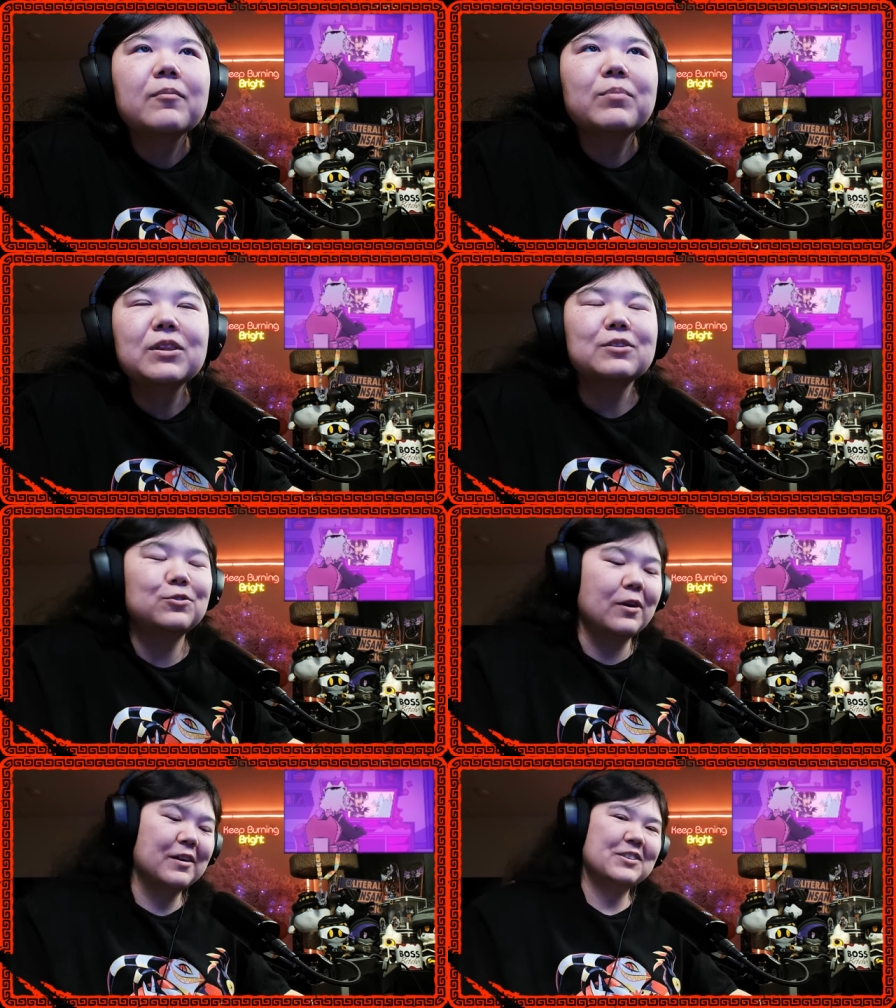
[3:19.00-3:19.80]
But the
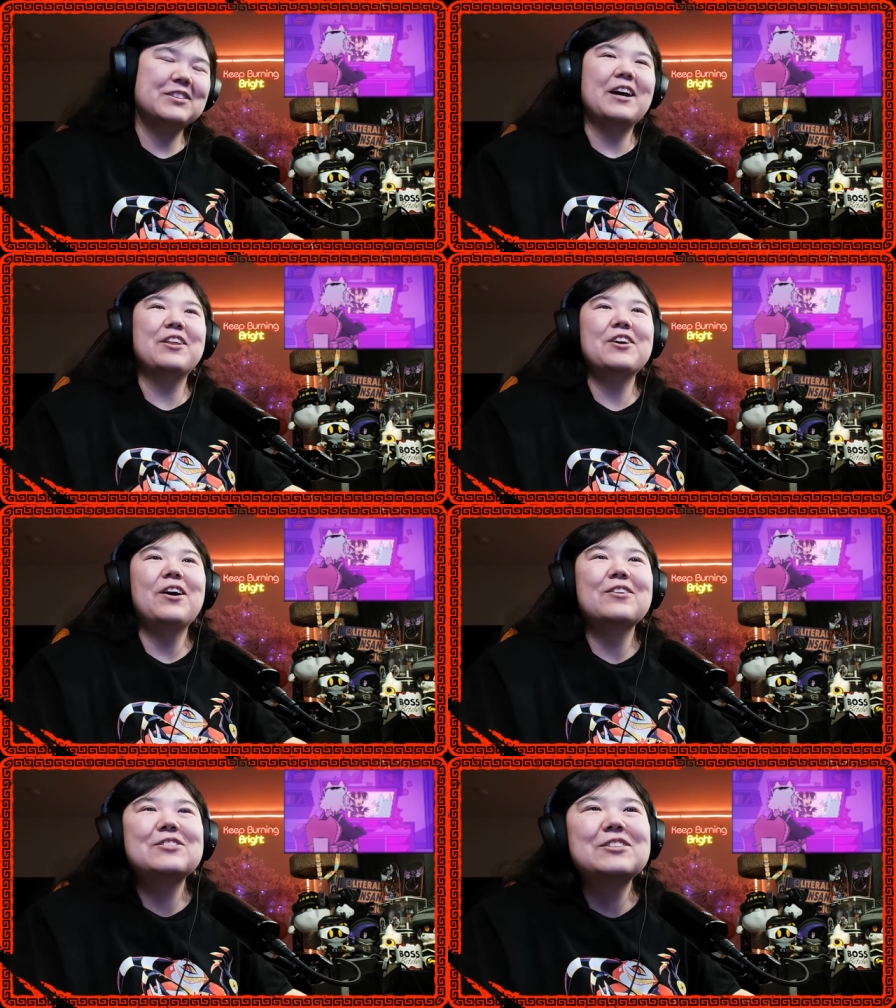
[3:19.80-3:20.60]
drawing style, the
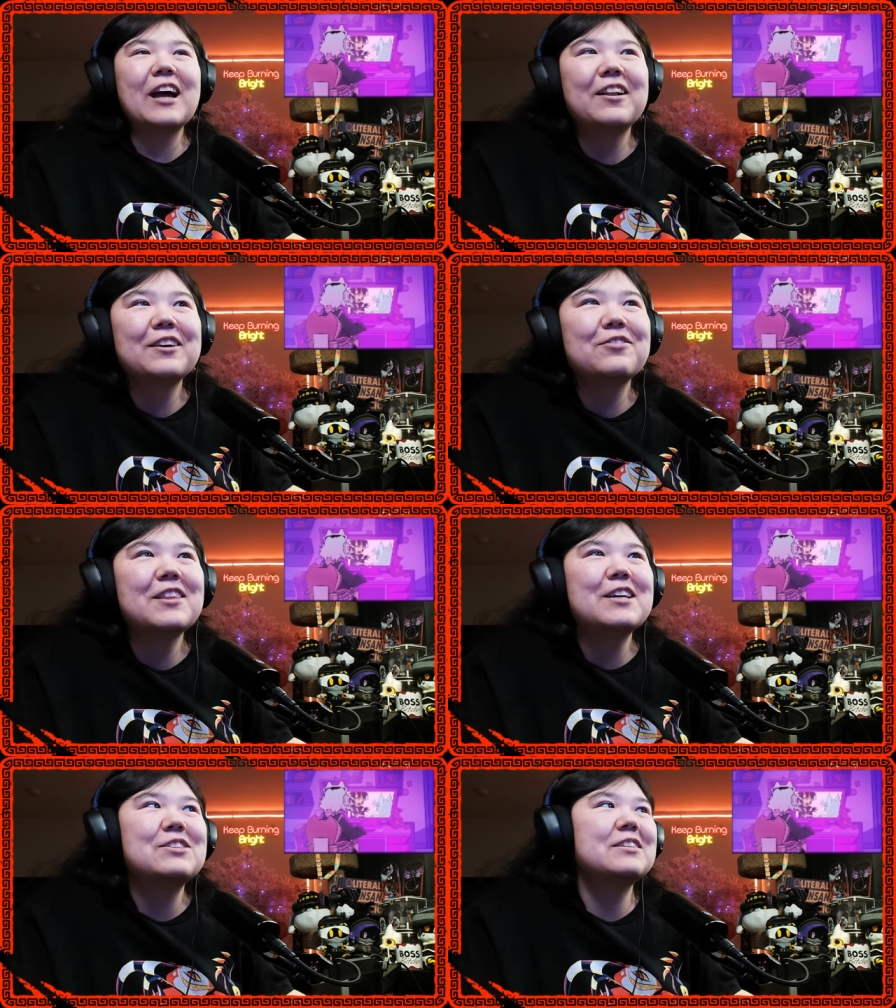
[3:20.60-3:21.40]
art style of
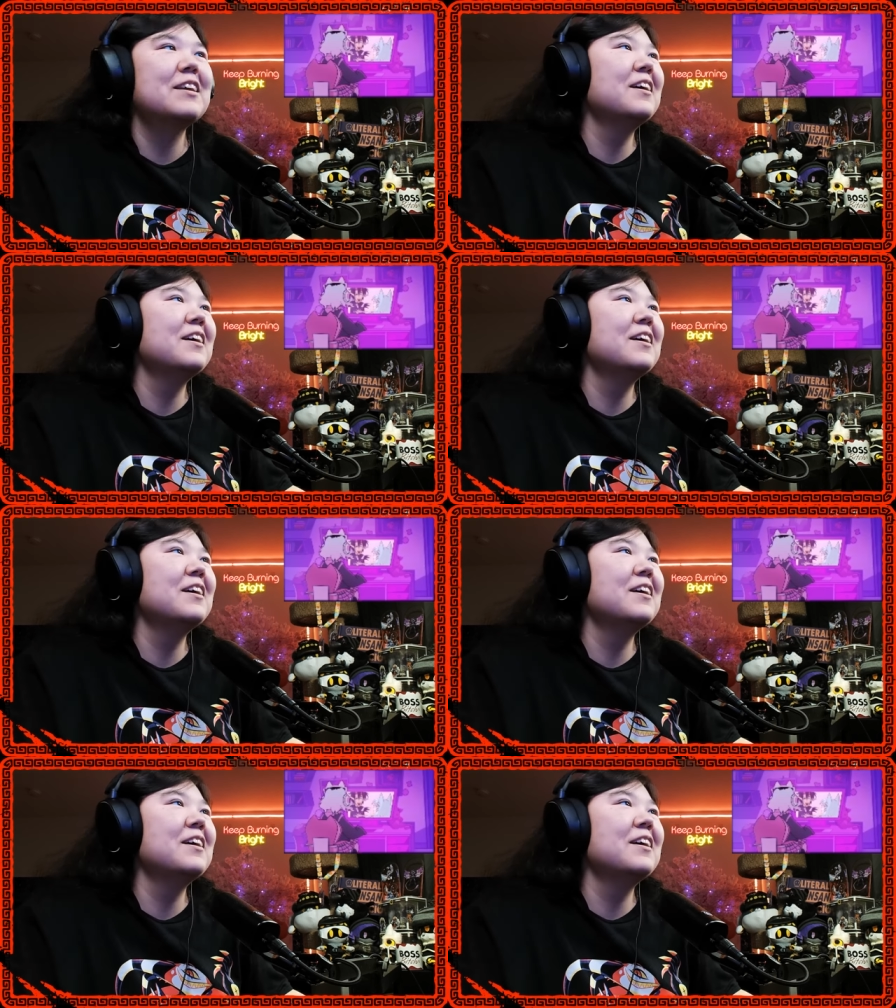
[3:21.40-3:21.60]
this.